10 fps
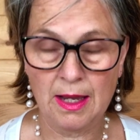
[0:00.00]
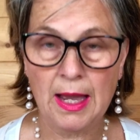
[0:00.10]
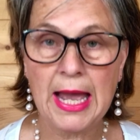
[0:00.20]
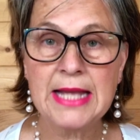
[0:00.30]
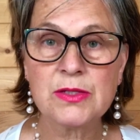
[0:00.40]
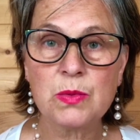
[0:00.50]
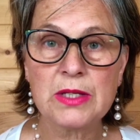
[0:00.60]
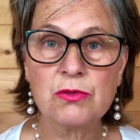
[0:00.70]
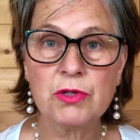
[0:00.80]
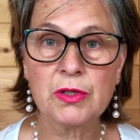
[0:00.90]
As we
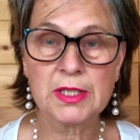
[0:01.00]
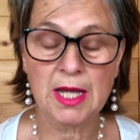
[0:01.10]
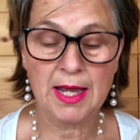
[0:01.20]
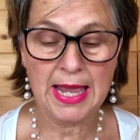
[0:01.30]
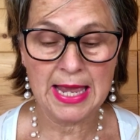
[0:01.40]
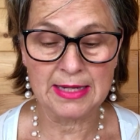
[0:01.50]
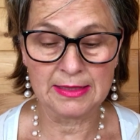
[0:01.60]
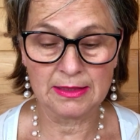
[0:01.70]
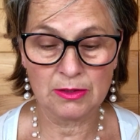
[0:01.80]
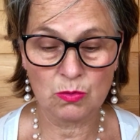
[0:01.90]
stroked her head,
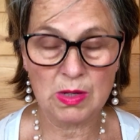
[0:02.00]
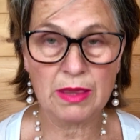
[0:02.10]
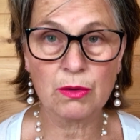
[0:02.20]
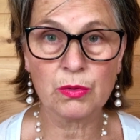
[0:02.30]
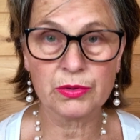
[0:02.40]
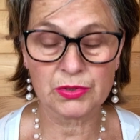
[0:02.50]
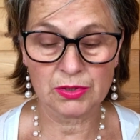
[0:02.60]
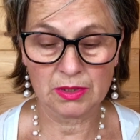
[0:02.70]
we thought,